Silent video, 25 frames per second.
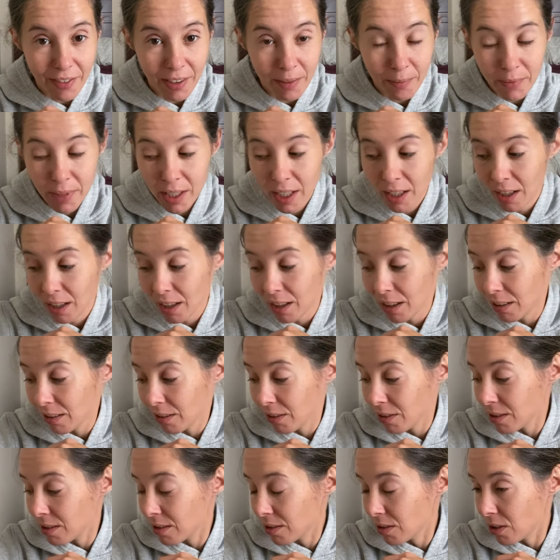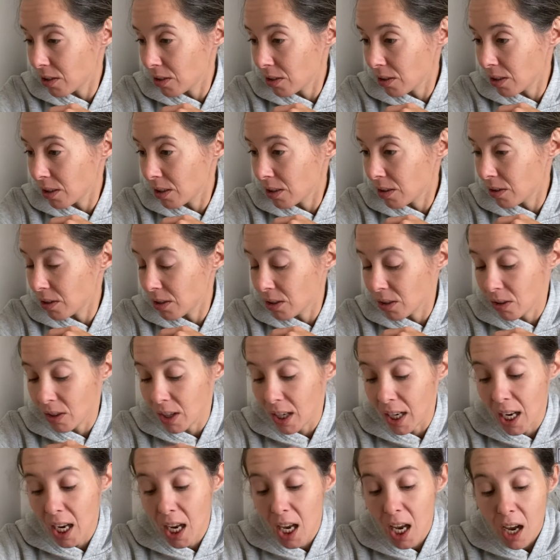I'm digging it. Good, good, good, good,
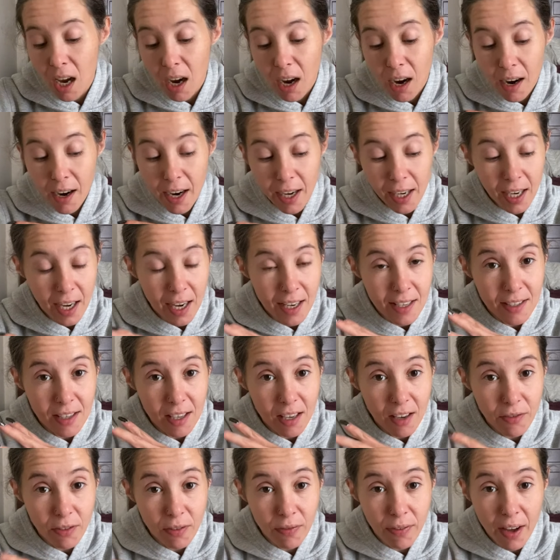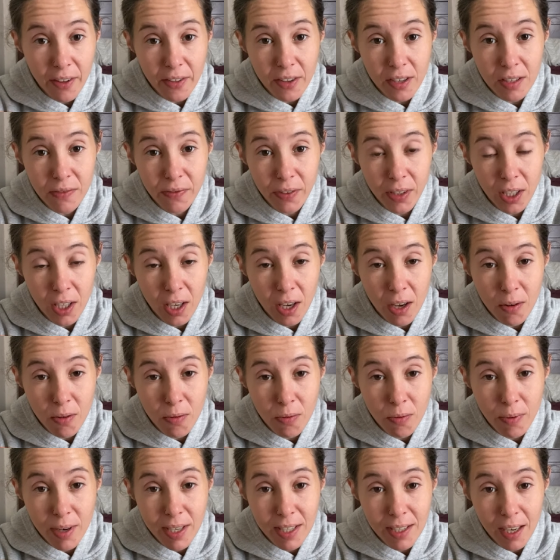good. All right, guys, if you found this
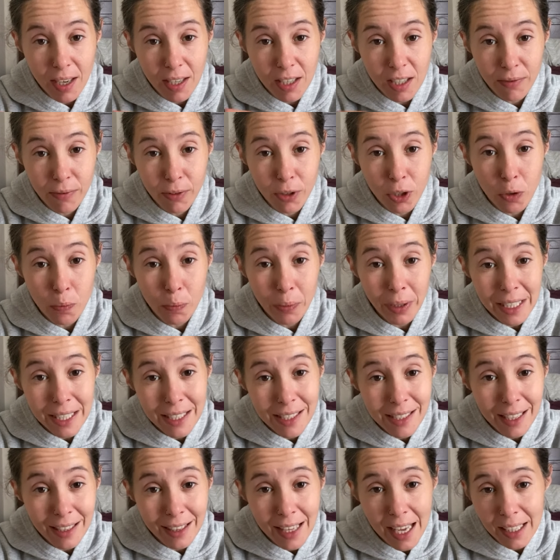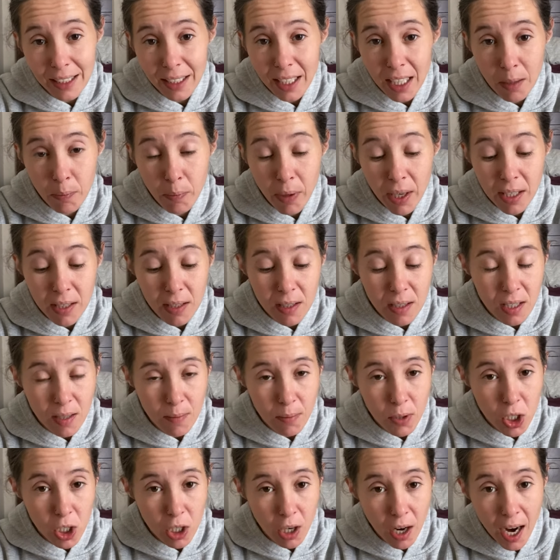video resonates for you, please hit that like button,
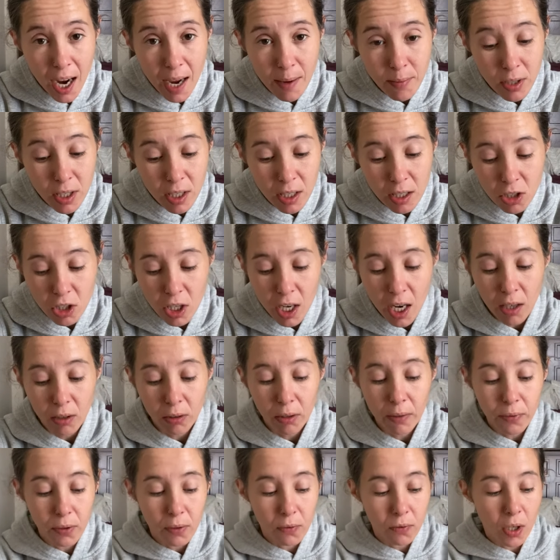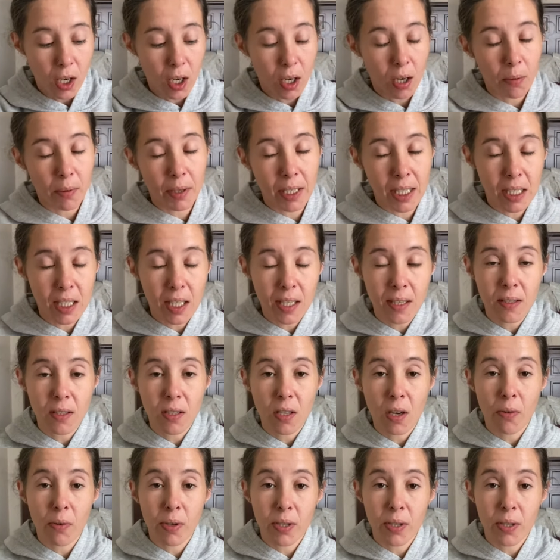subscribe to the channel if you've not already done so.